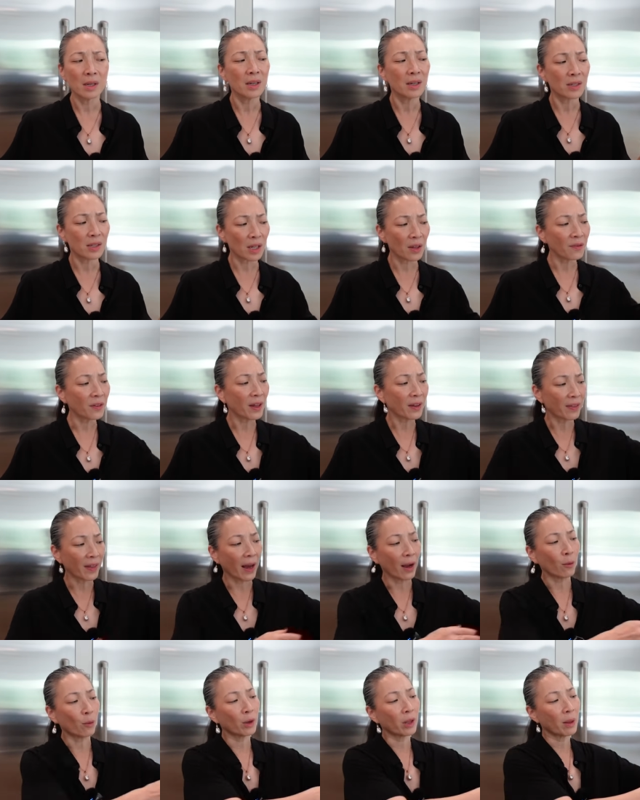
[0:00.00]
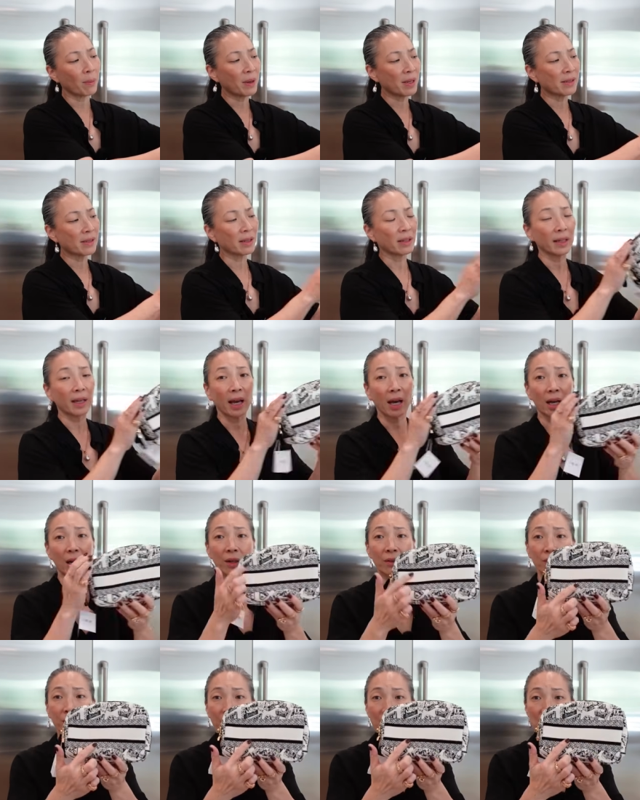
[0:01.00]
stuff like that, where they basically
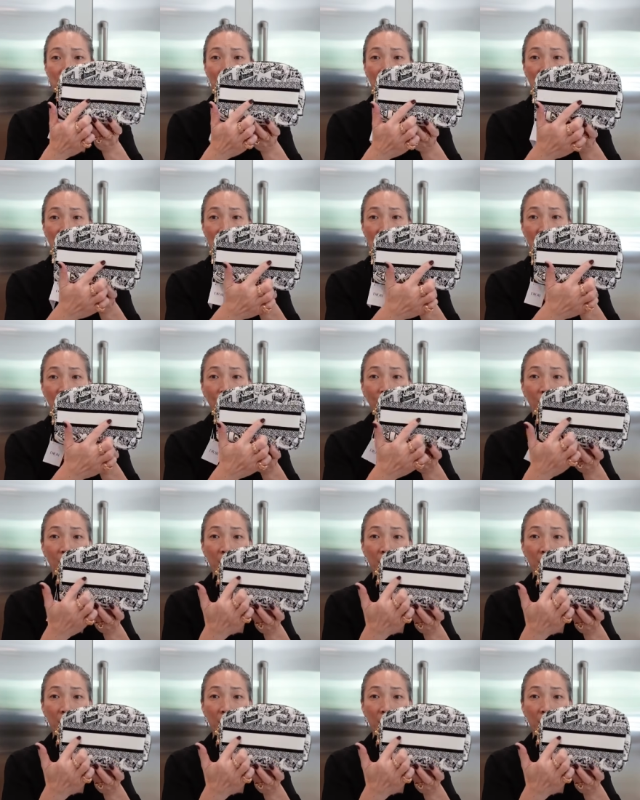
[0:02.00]
have a space for